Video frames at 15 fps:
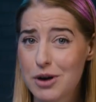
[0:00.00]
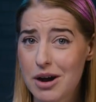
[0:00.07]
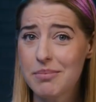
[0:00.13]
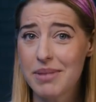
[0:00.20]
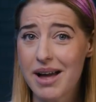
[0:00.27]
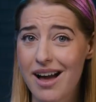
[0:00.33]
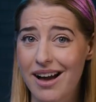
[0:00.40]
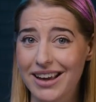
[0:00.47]
come
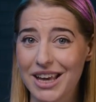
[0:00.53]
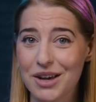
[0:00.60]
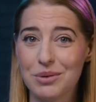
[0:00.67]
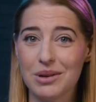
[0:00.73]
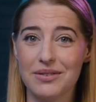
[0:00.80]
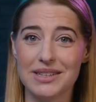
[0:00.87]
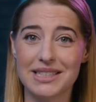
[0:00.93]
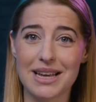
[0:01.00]
back, it
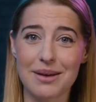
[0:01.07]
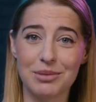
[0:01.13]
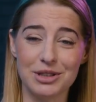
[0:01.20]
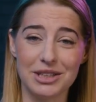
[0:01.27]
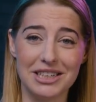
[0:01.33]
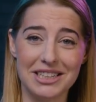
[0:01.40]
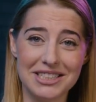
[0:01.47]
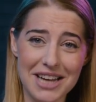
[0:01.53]
will have
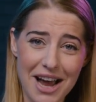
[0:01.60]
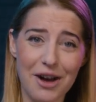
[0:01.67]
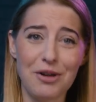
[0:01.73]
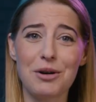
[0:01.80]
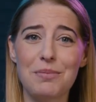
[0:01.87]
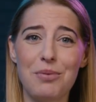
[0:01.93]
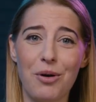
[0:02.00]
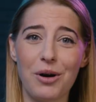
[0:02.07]
assembled an
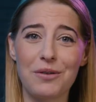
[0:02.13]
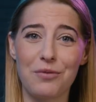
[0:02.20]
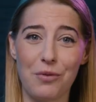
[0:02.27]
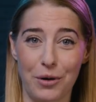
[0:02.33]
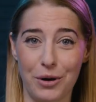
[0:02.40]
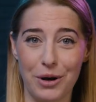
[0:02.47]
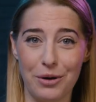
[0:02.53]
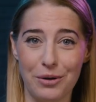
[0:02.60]
entire report
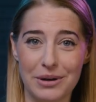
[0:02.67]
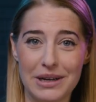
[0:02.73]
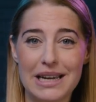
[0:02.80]
for you.